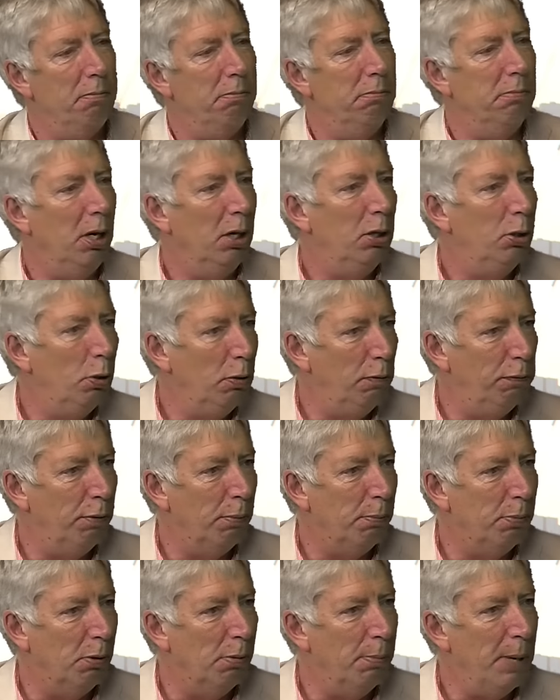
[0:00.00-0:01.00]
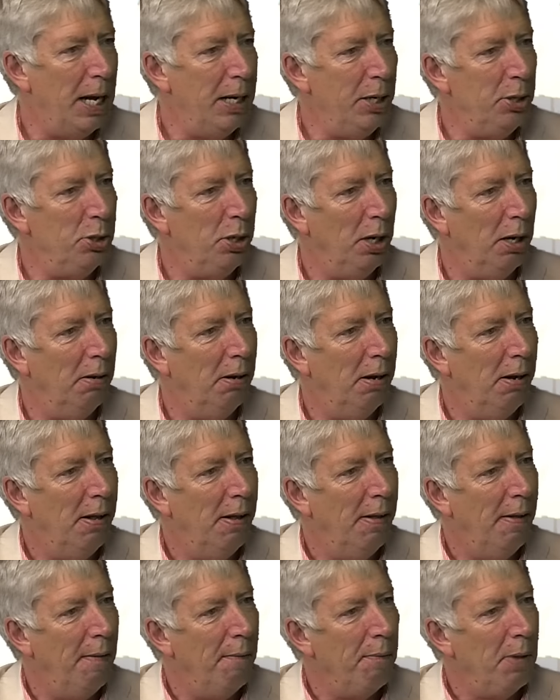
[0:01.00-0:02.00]
a good football manager,
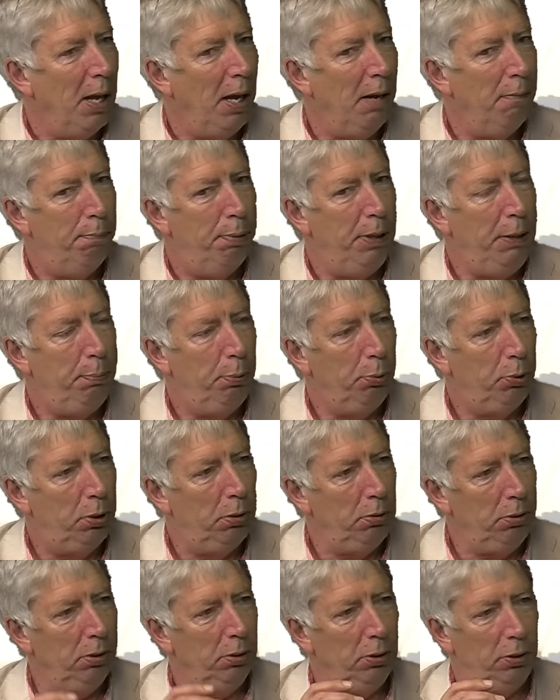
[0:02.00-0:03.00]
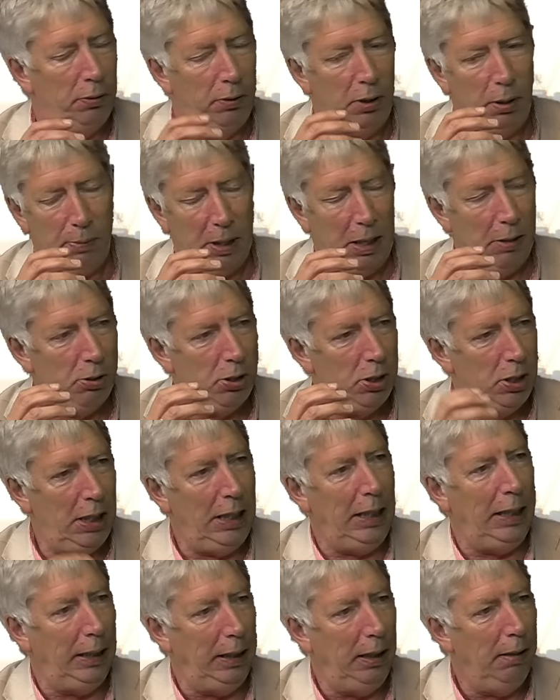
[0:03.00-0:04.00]
and people couldn't somehow
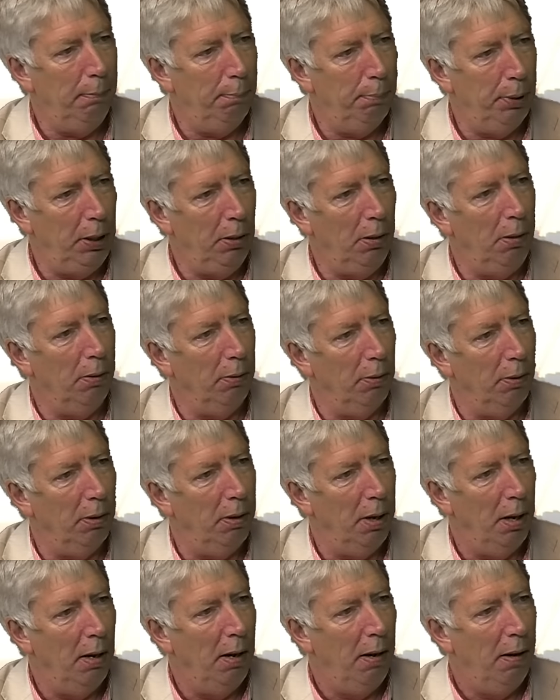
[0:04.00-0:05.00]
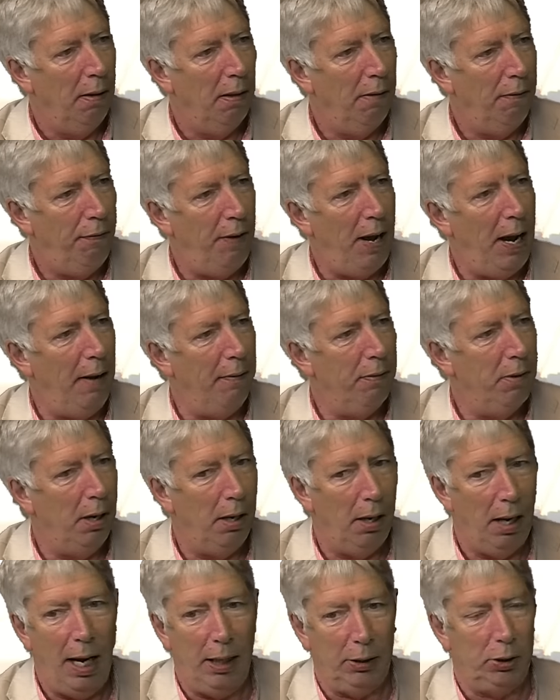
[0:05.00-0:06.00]
see beyond the fact that
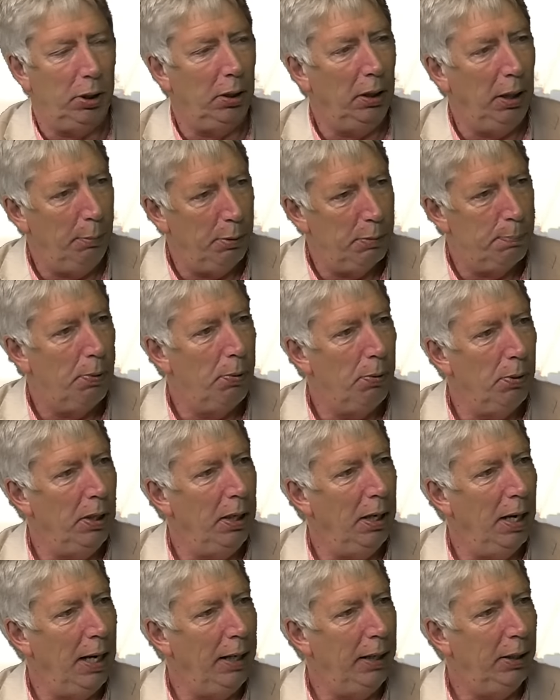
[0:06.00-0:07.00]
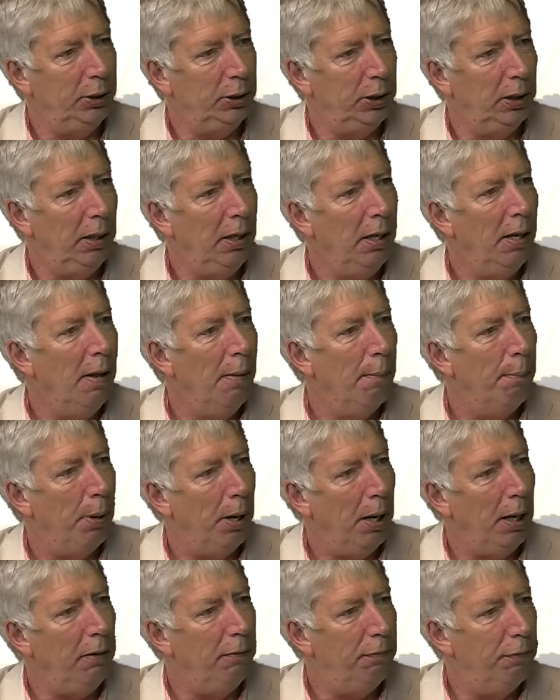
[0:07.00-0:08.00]
actually he was born in Lancashire,
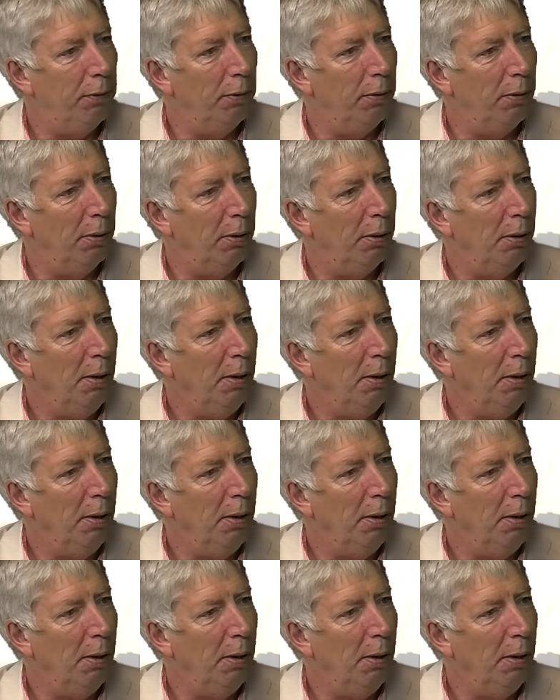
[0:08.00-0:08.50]
played for